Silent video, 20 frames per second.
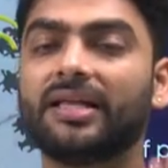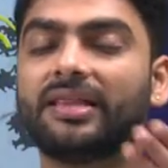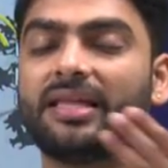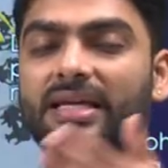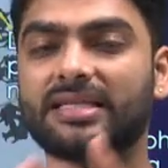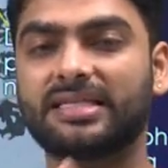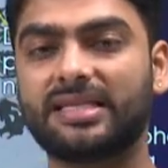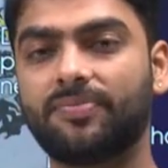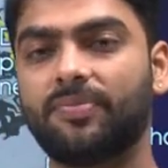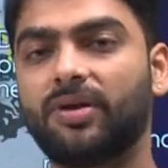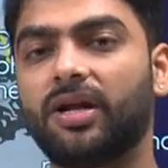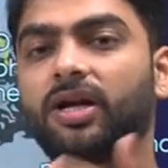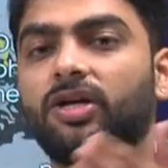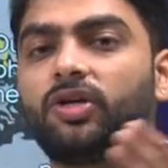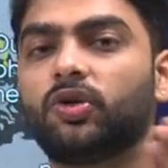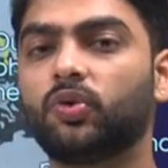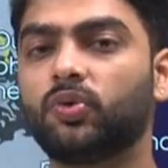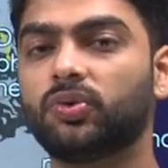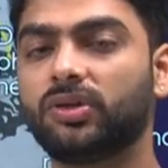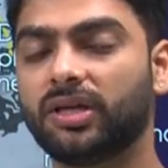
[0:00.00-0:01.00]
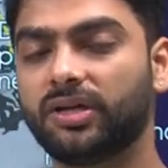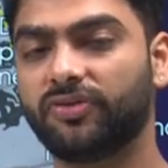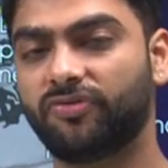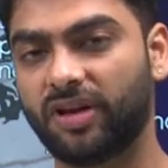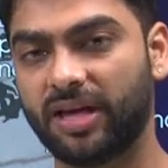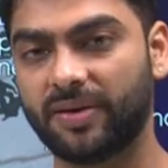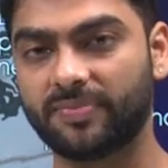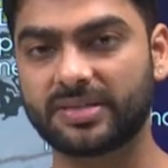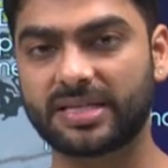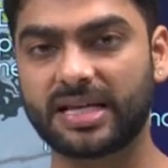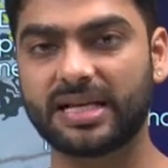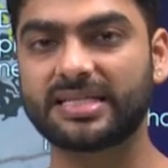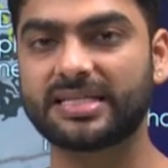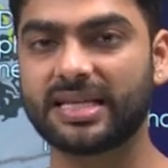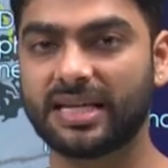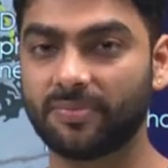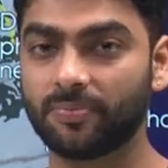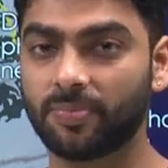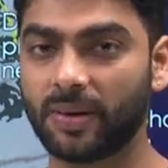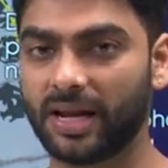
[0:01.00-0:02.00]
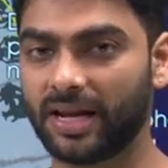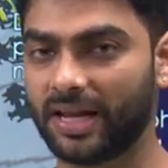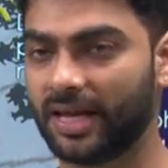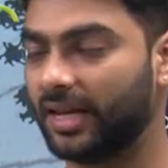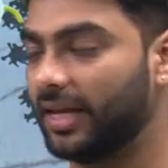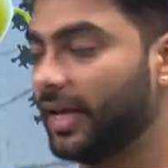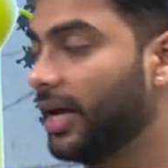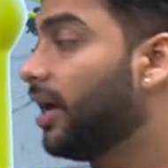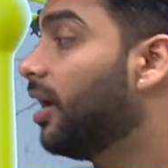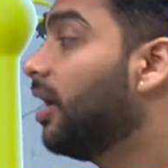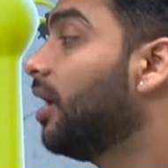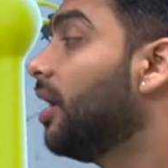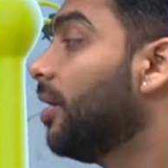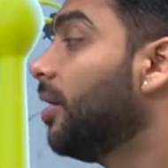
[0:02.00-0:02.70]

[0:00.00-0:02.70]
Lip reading: They are similar to the flame cells in planaria